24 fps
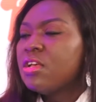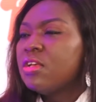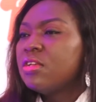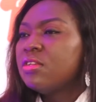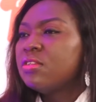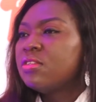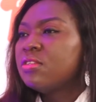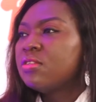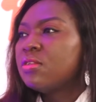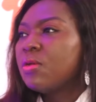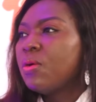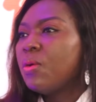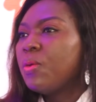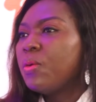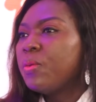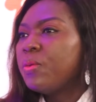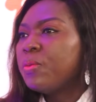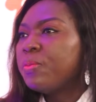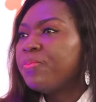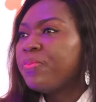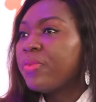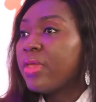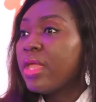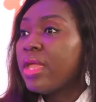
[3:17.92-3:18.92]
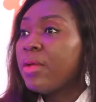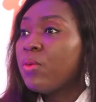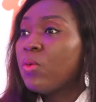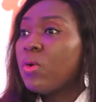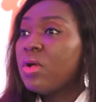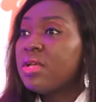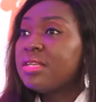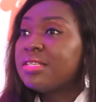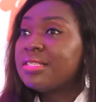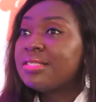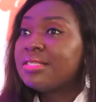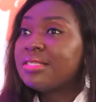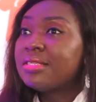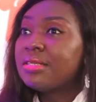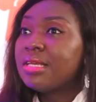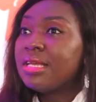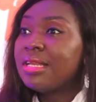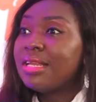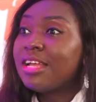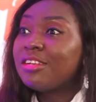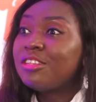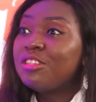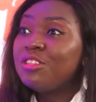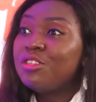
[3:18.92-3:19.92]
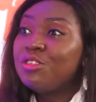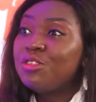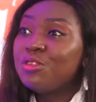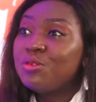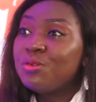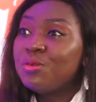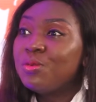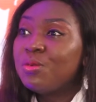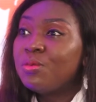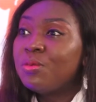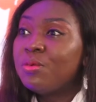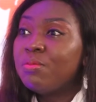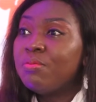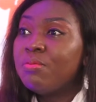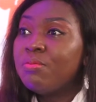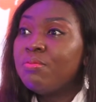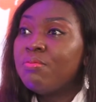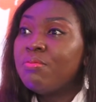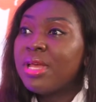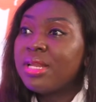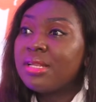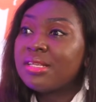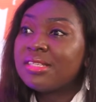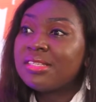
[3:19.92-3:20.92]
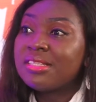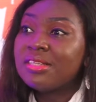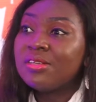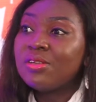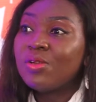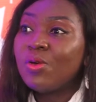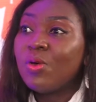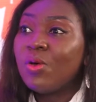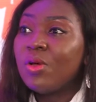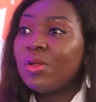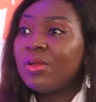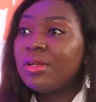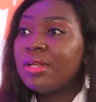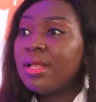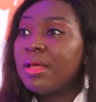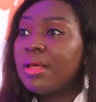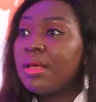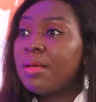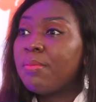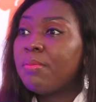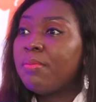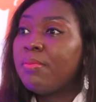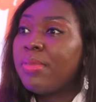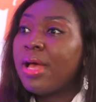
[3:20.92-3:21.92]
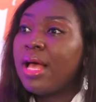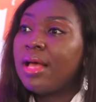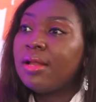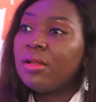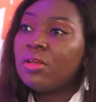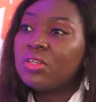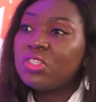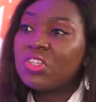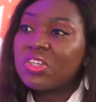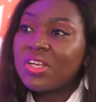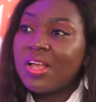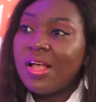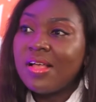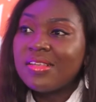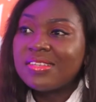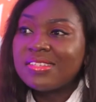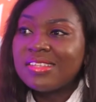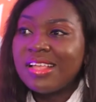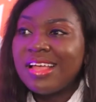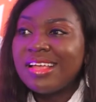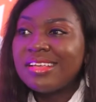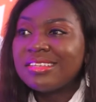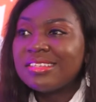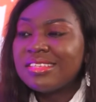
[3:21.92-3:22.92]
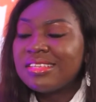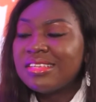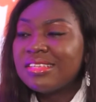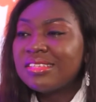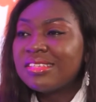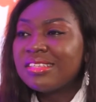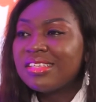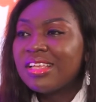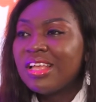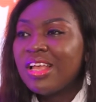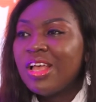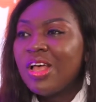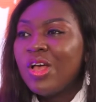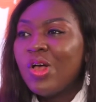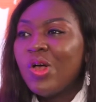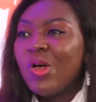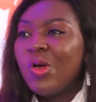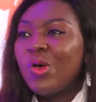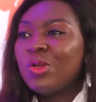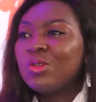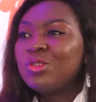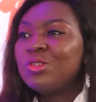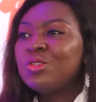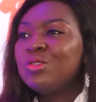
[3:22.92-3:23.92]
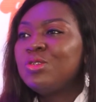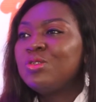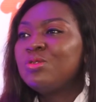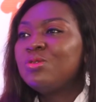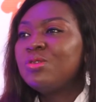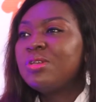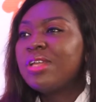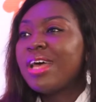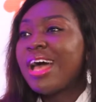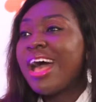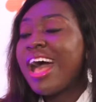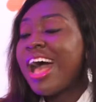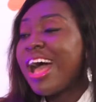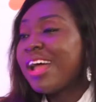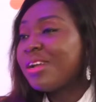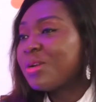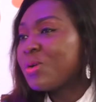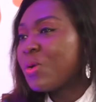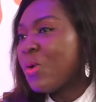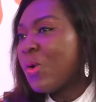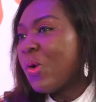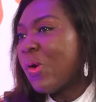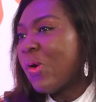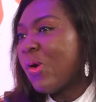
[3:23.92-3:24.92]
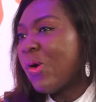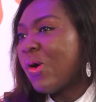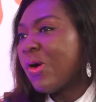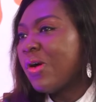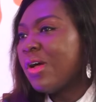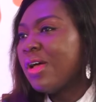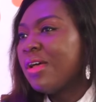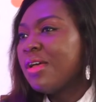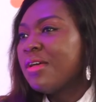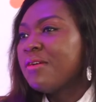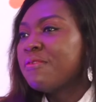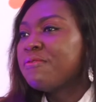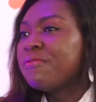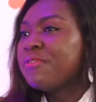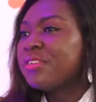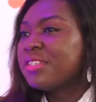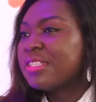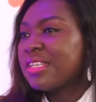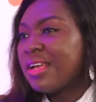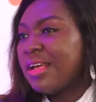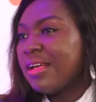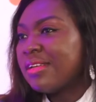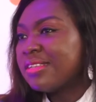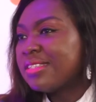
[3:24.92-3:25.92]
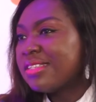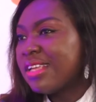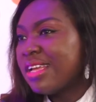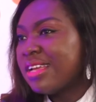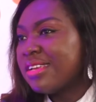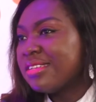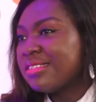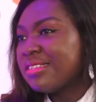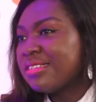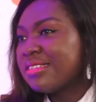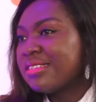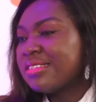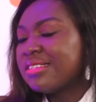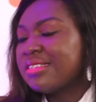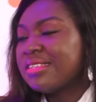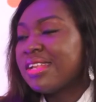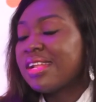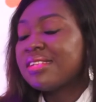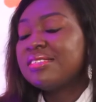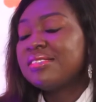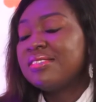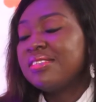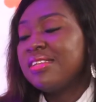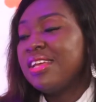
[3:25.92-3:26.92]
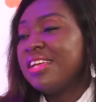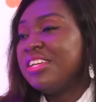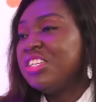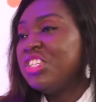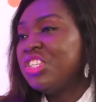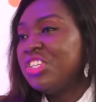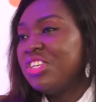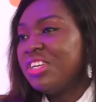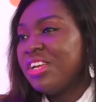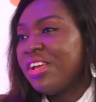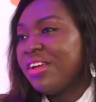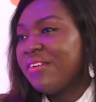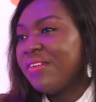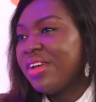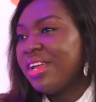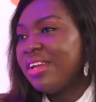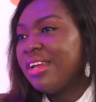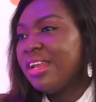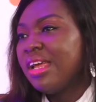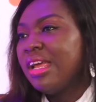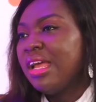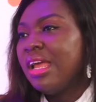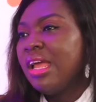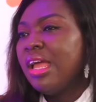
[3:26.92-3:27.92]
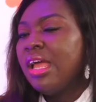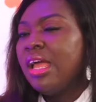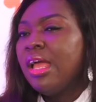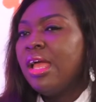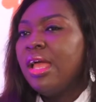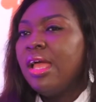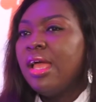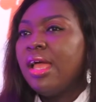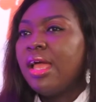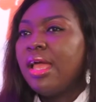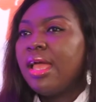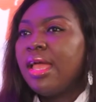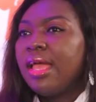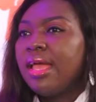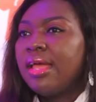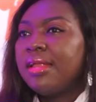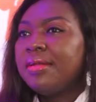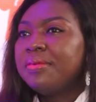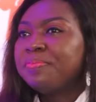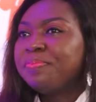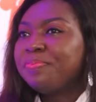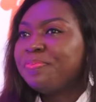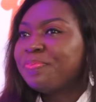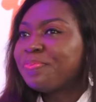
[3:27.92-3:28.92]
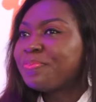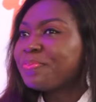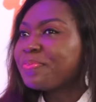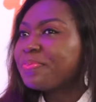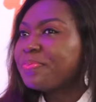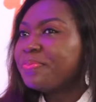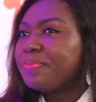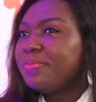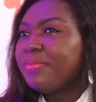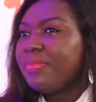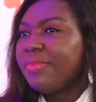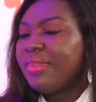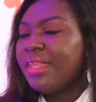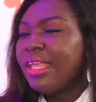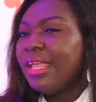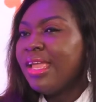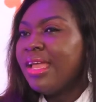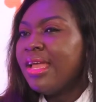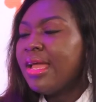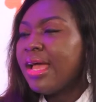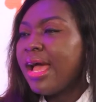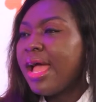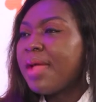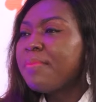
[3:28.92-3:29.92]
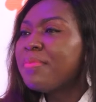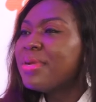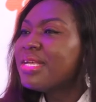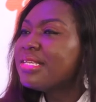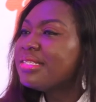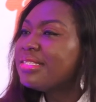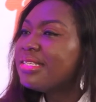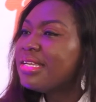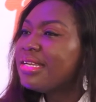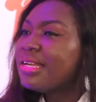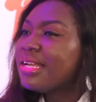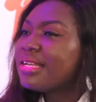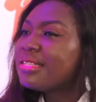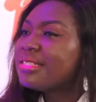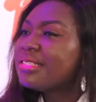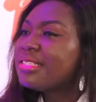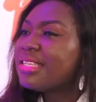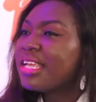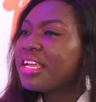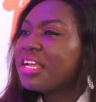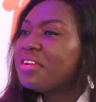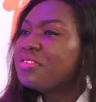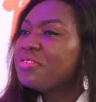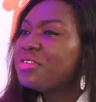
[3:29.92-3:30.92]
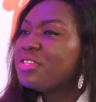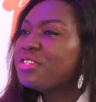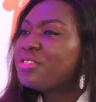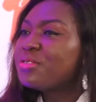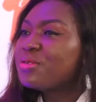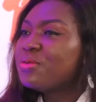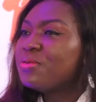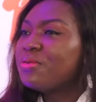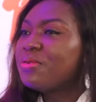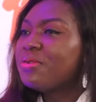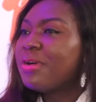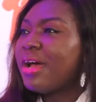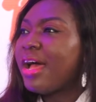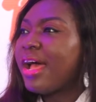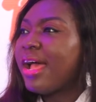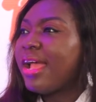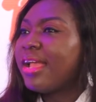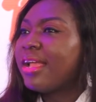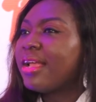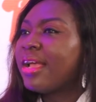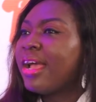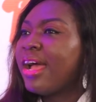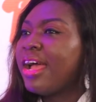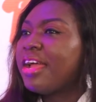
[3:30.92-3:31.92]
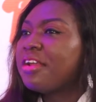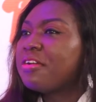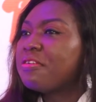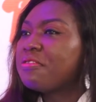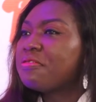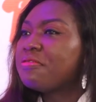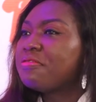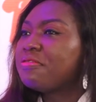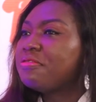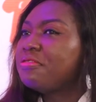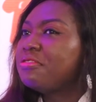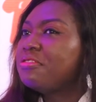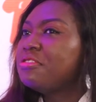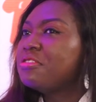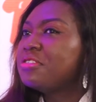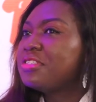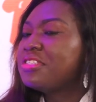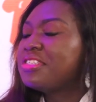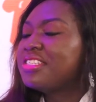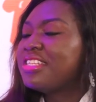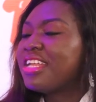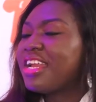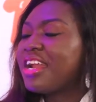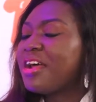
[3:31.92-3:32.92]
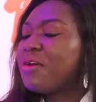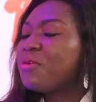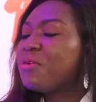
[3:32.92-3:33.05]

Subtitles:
So it was either to do medicine or the biological sciences, or to do the hardcore physical sciences, that is the engineering. Right. And I must say that secondary school, I kind of noticed that I